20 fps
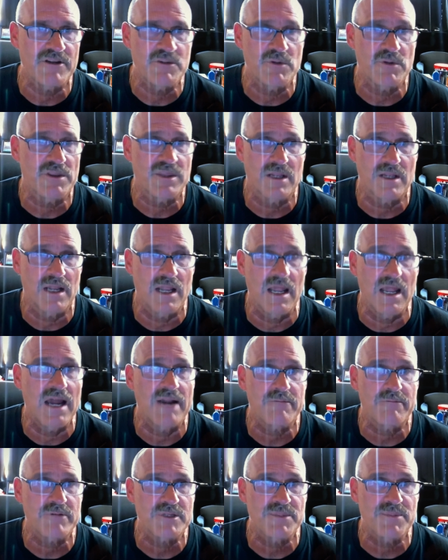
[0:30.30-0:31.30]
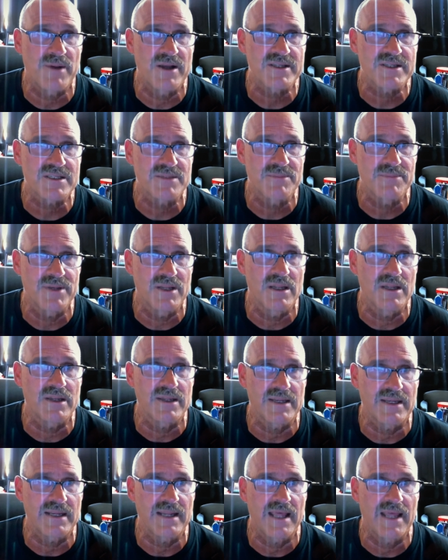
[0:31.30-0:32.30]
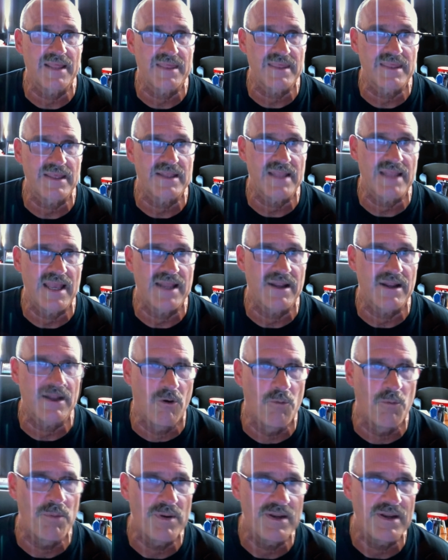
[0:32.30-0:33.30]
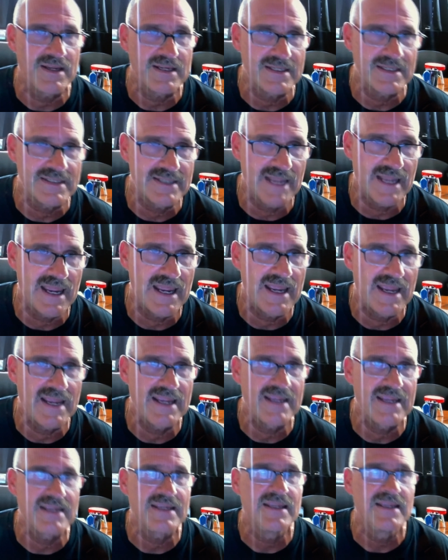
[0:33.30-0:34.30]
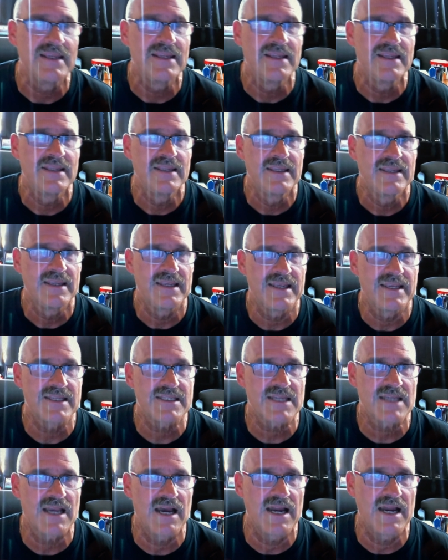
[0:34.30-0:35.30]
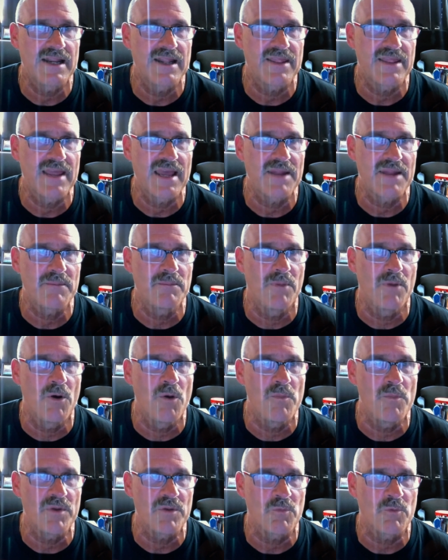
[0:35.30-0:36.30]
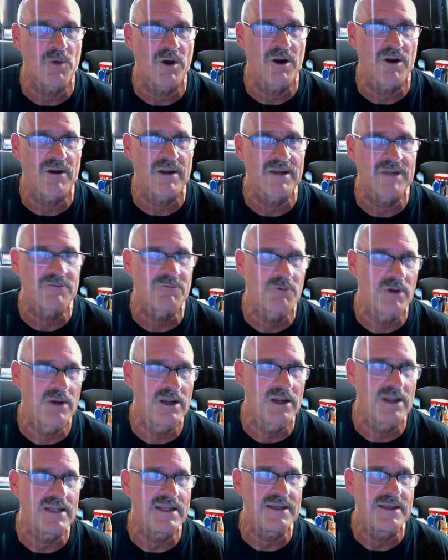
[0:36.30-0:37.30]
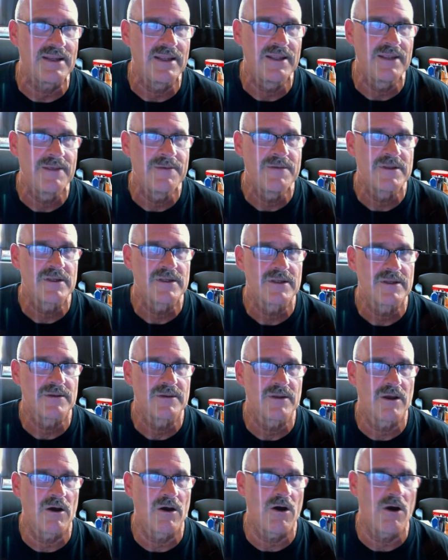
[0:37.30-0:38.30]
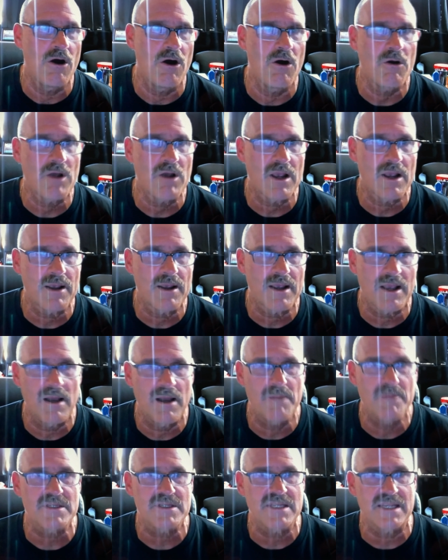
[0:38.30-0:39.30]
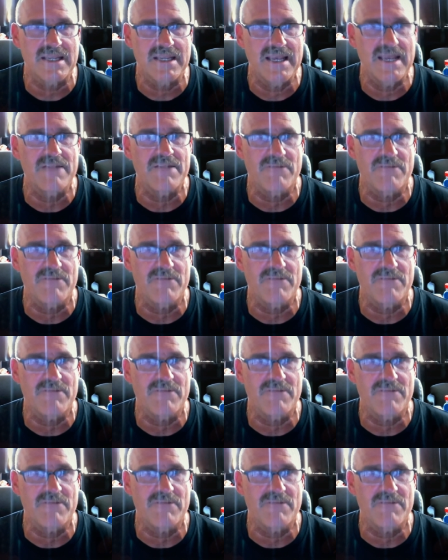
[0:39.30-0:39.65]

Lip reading: with it a lot of responsibility. And I think that opening day is kind of that moment where it really all comes together